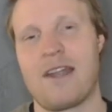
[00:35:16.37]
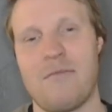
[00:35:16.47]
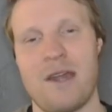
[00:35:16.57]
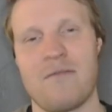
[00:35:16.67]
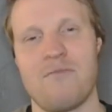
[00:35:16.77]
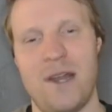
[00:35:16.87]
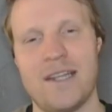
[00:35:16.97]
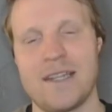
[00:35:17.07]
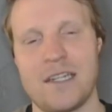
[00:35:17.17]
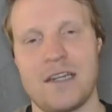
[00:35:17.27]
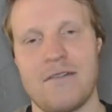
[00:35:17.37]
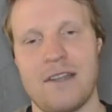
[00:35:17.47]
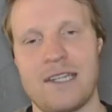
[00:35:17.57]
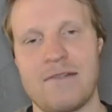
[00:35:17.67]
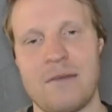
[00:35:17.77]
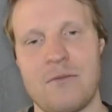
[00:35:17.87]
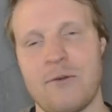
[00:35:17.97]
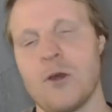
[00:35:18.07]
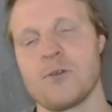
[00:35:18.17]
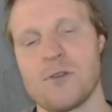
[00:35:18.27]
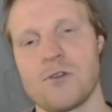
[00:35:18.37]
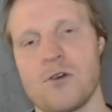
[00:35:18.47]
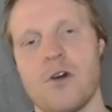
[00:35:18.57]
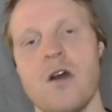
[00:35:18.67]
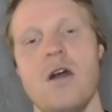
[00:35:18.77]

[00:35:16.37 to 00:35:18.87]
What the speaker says: have been pretty stingy defensively, but we also saw